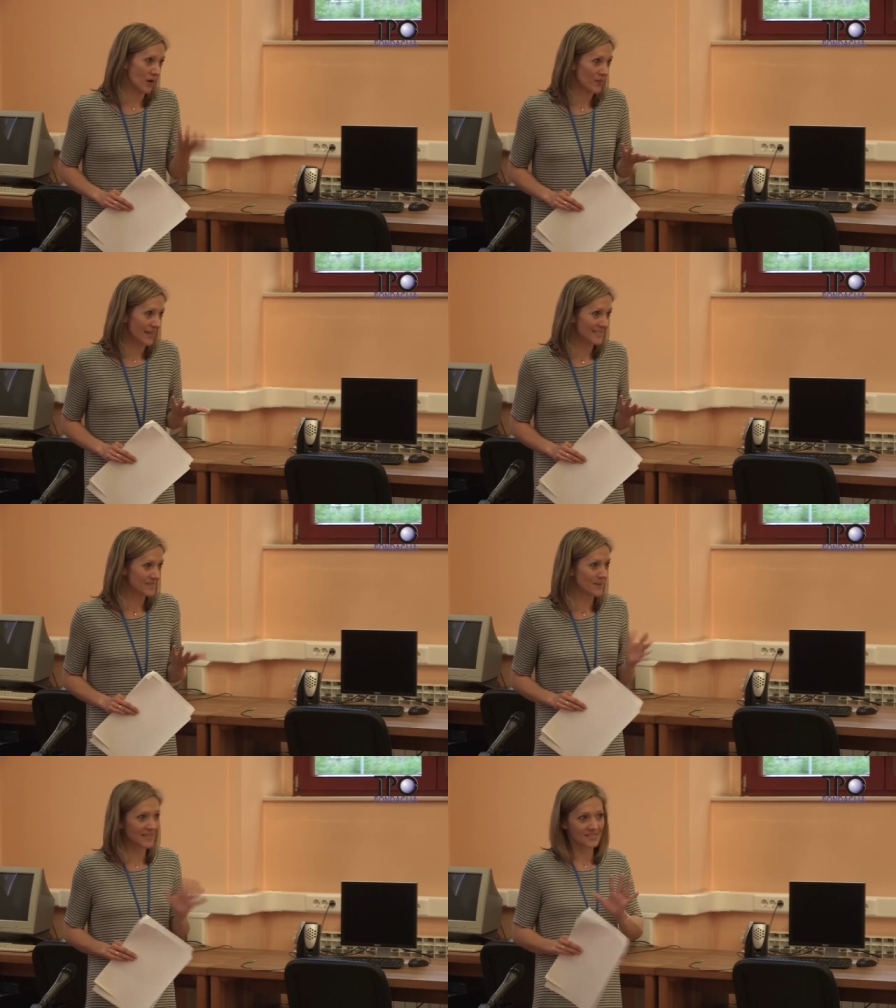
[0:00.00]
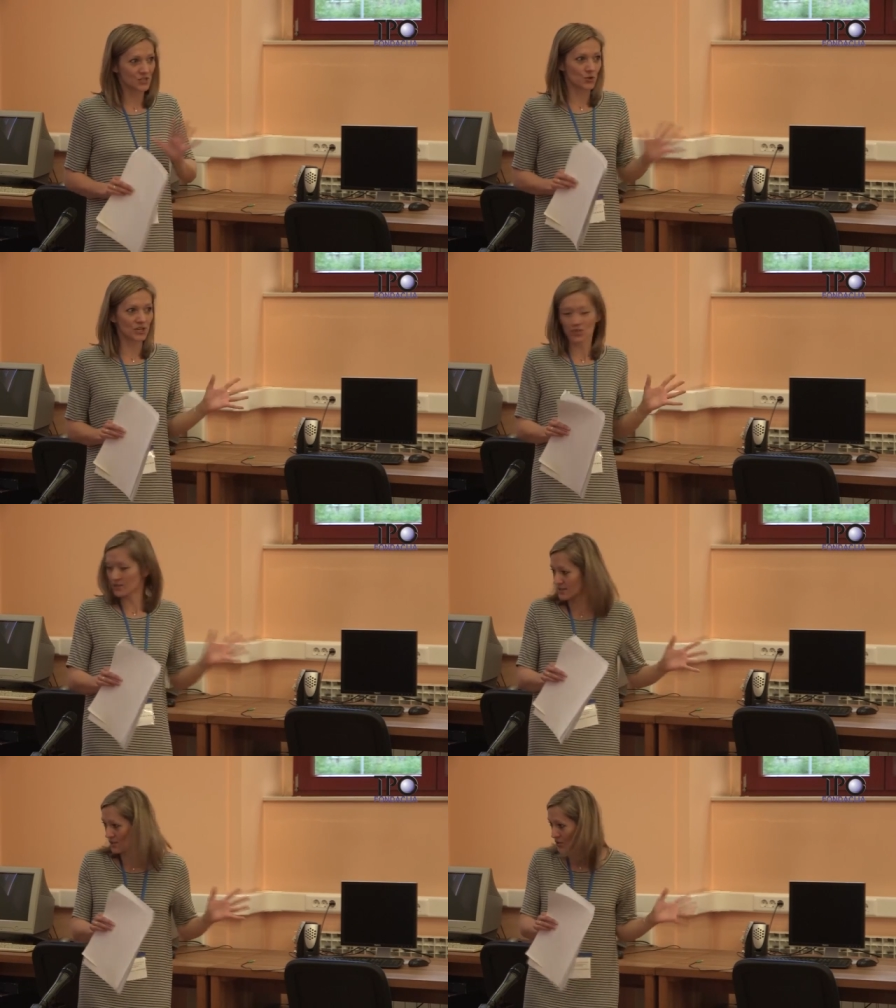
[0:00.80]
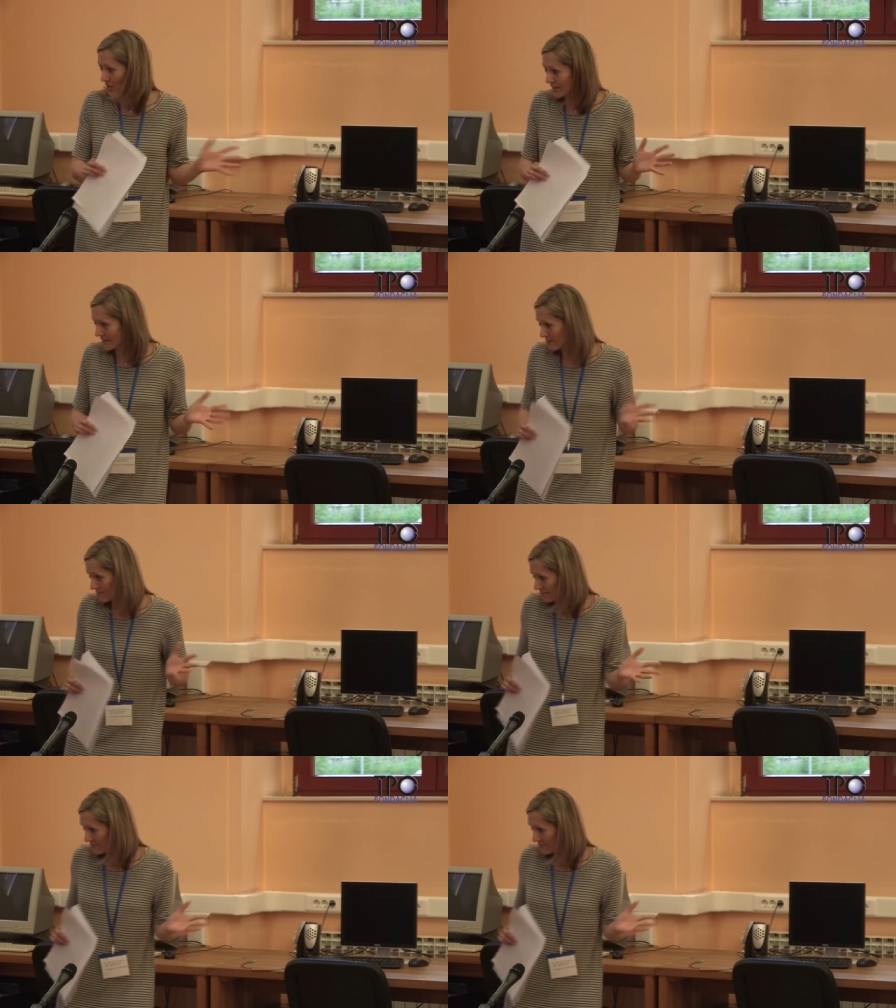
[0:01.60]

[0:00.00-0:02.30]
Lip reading: about this, because the situation is not going